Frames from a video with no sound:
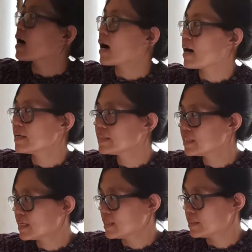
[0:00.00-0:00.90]

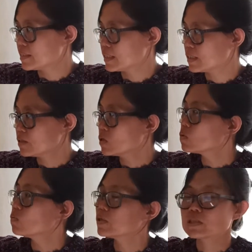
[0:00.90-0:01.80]
id ending,
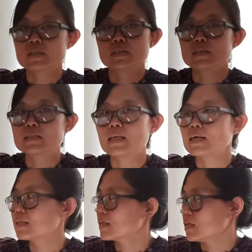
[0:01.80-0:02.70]
which is
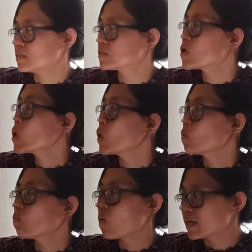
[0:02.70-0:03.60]
like this:
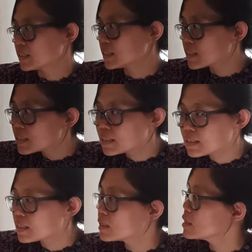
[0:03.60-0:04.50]
wanted,
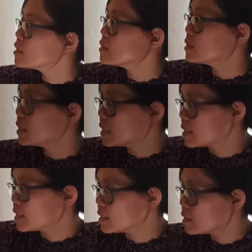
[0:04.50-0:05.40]

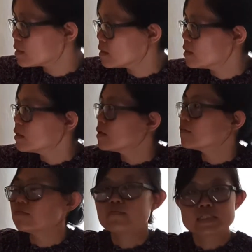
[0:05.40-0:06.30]
needed,
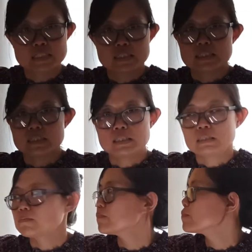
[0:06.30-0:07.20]
visited.
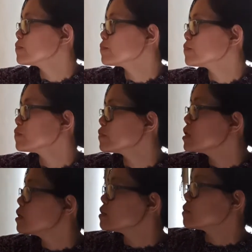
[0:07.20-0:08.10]

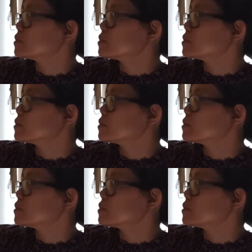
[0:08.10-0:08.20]
There